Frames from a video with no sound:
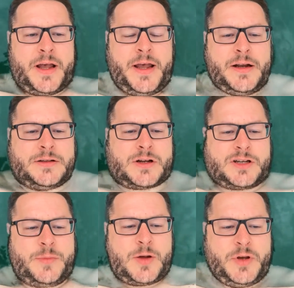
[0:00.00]
And he
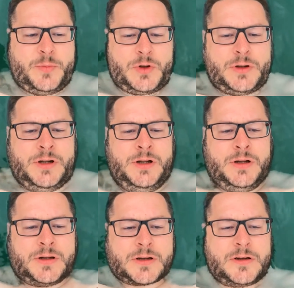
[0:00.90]
talked about people
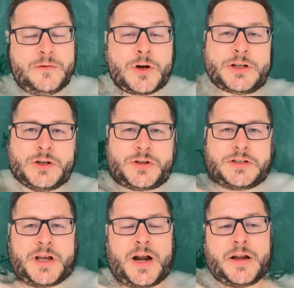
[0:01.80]
converting to
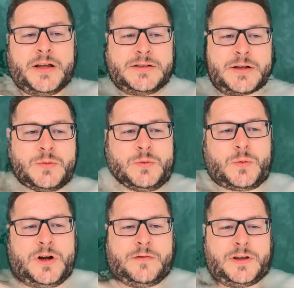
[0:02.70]
Christianity. He said
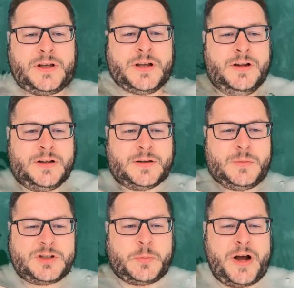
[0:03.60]
one of the
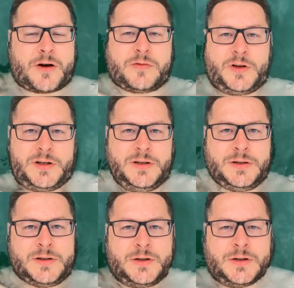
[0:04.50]
most powerful
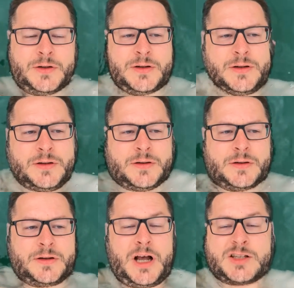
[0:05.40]

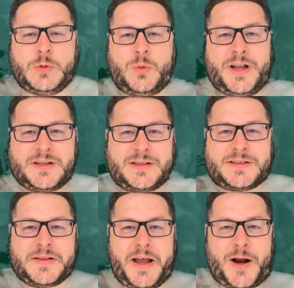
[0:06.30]
gospel
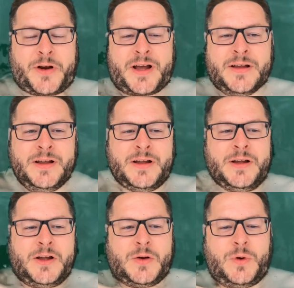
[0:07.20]
witnesses in the area
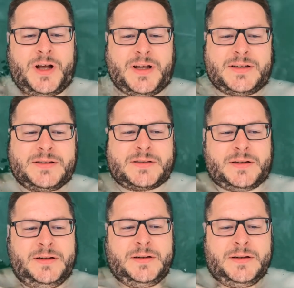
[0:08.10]
was
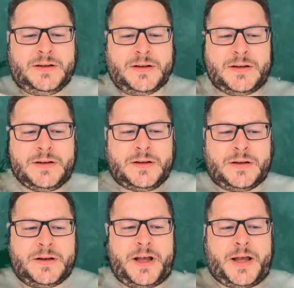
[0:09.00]

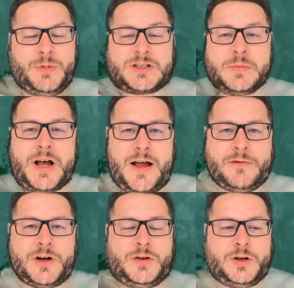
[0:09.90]
a Muslim
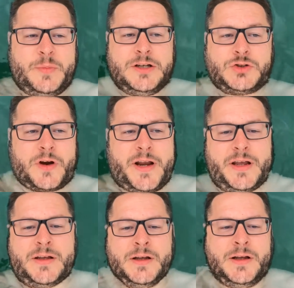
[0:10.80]
convert who had been
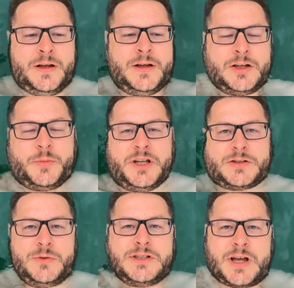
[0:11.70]
training to be a
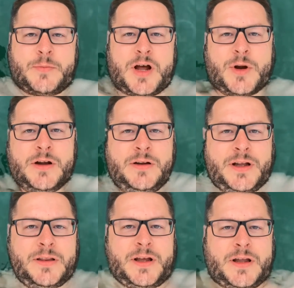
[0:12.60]
suicide bomber
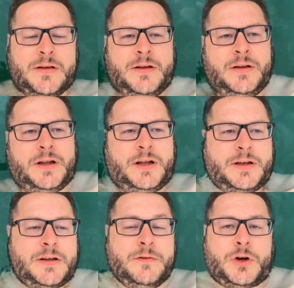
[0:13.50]
and then
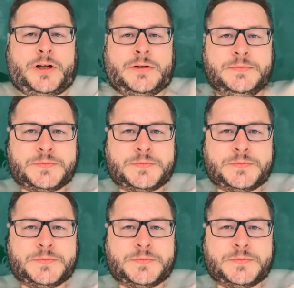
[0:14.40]
uh, converted.